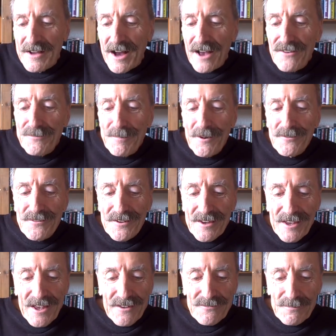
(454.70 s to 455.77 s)
I suppose that
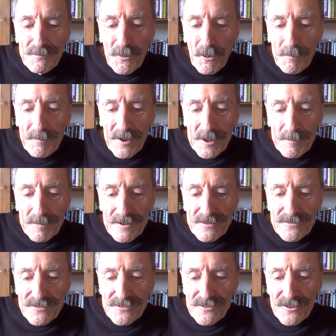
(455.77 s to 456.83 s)
it gets more people
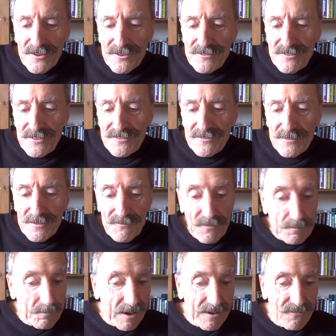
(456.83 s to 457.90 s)
into churches, and if
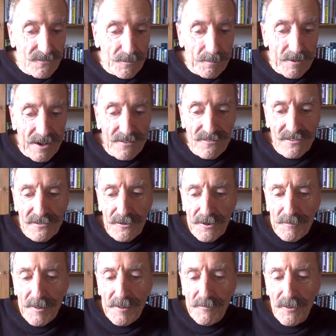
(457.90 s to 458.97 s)
it makes the places look
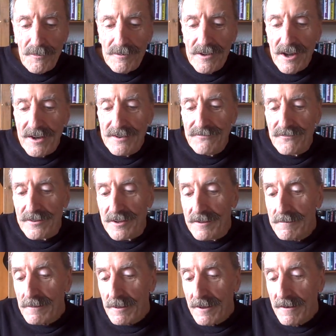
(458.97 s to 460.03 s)
a bit more lively,
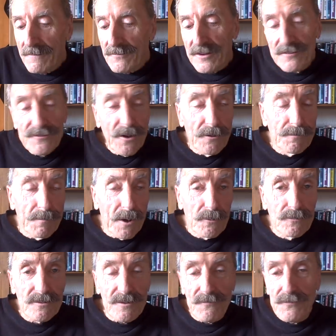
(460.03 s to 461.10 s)
there's no
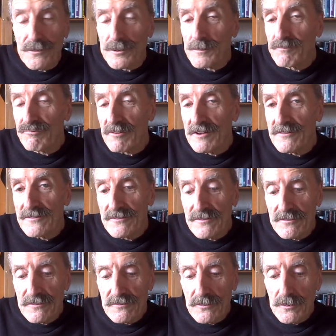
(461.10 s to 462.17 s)
motive for the
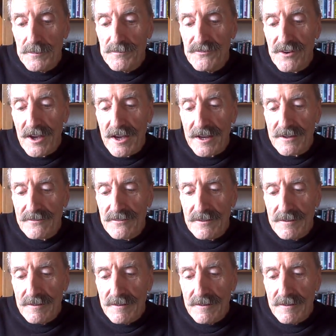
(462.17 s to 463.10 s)
priests to object.